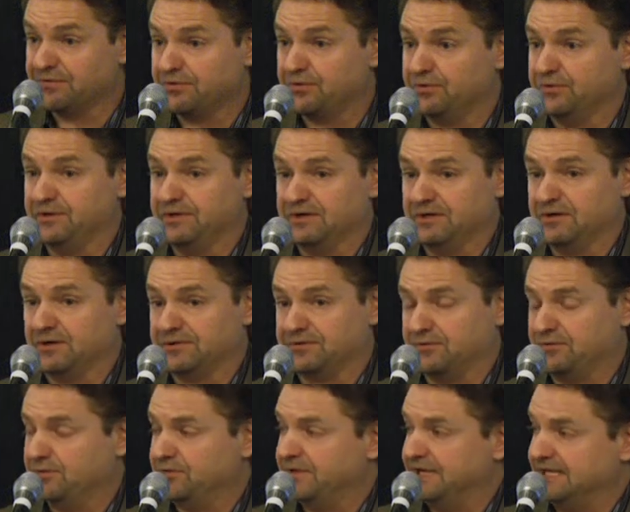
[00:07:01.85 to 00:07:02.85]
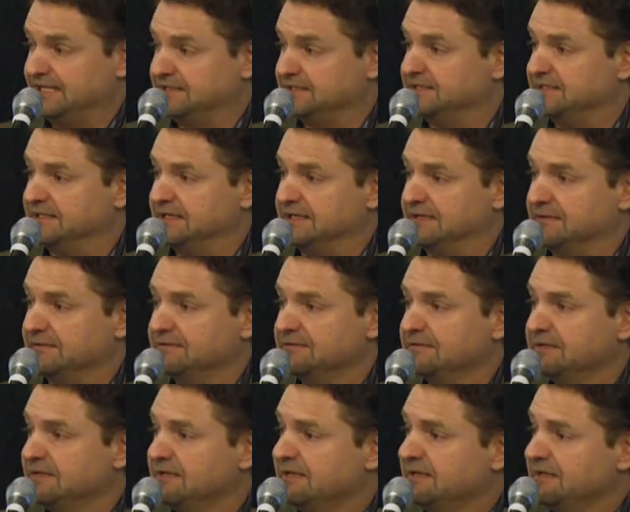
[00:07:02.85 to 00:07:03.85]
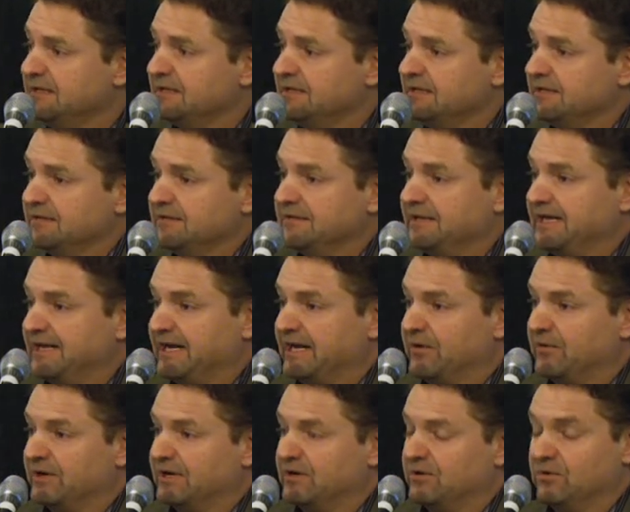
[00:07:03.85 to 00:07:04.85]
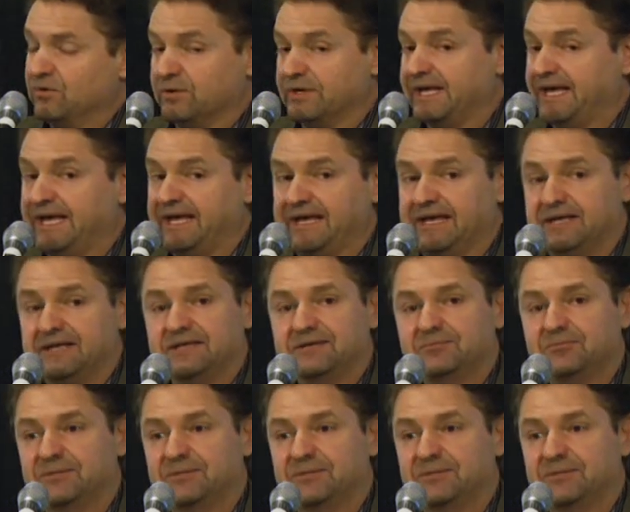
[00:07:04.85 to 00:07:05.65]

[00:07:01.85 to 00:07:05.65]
through that era okay,